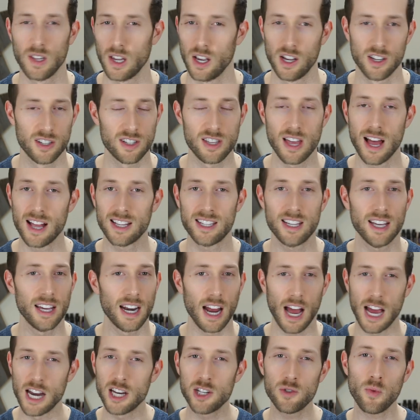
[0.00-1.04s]
So that's it.
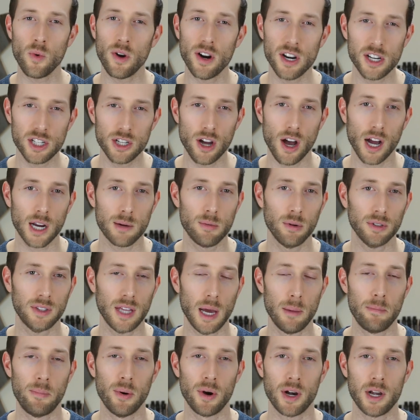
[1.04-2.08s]
I just wanted to talk about
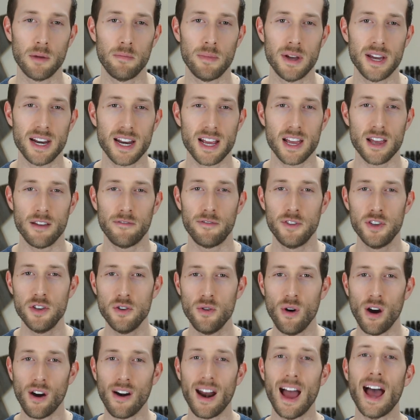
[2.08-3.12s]
that book a bit. If
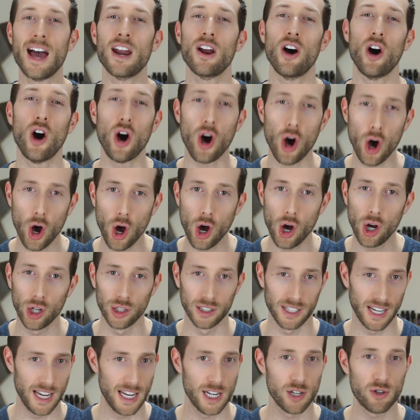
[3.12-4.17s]
you are at
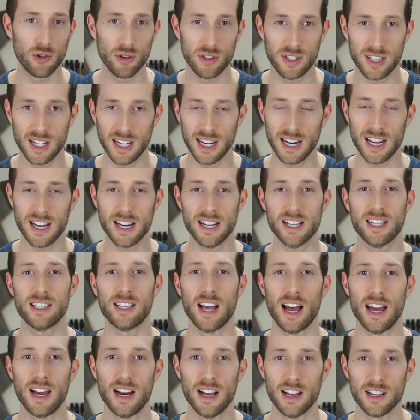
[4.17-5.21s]
all interested in a
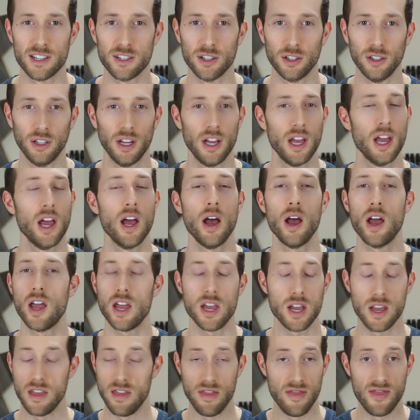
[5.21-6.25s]
side hustle,
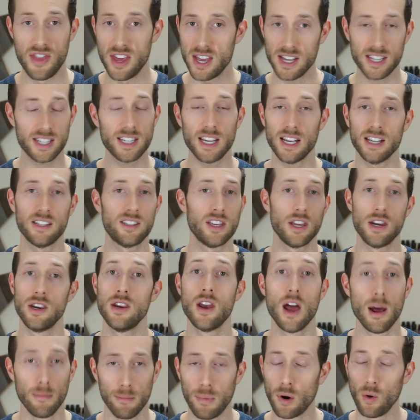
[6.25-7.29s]
This is the
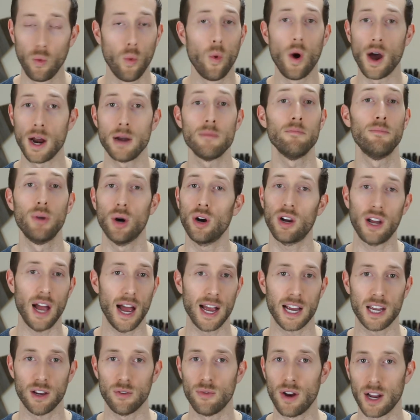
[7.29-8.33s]
#1 book I
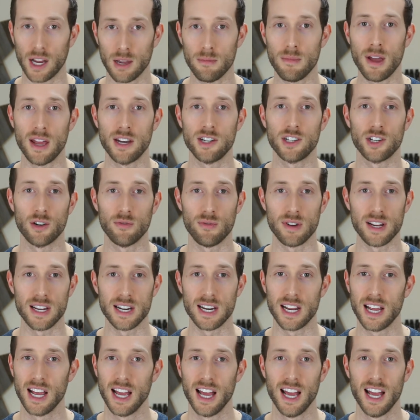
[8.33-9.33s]
can recommend to read.